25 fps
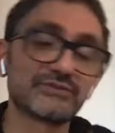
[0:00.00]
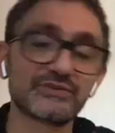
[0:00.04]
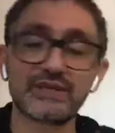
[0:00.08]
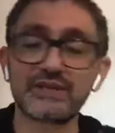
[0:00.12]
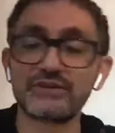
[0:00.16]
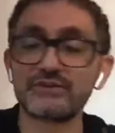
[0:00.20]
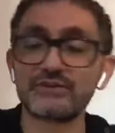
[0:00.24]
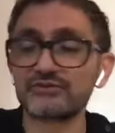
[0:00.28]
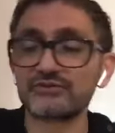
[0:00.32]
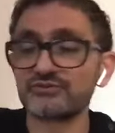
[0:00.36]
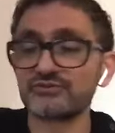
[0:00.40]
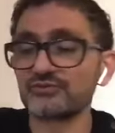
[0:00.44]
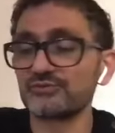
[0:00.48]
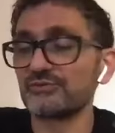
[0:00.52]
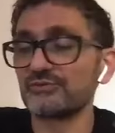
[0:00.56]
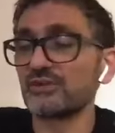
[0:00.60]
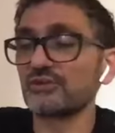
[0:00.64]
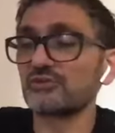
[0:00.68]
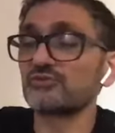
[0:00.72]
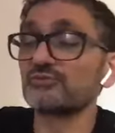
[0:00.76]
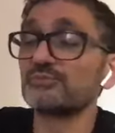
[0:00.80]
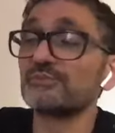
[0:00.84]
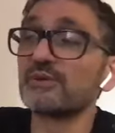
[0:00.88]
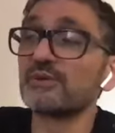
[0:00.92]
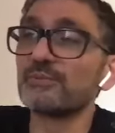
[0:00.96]

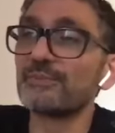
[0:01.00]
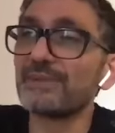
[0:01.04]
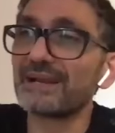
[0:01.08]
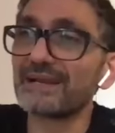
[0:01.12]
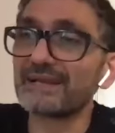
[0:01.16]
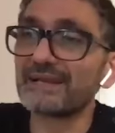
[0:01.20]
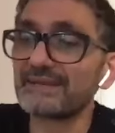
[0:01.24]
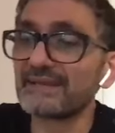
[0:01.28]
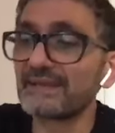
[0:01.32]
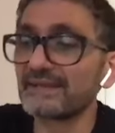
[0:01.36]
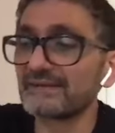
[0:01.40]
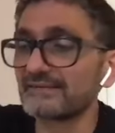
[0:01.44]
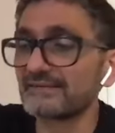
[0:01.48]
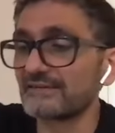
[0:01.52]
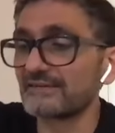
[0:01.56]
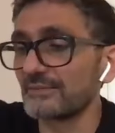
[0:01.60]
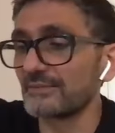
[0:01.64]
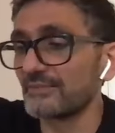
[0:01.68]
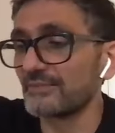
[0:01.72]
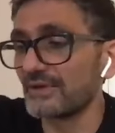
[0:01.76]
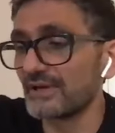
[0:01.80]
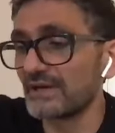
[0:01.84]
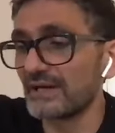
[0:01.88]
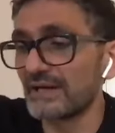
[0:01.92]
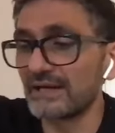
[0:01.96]
not to be a ballet
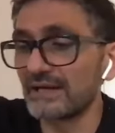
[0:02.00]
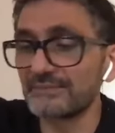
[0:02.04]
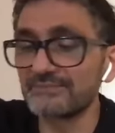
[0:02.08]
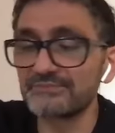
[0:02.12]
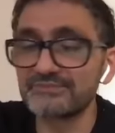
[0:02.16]
dancer,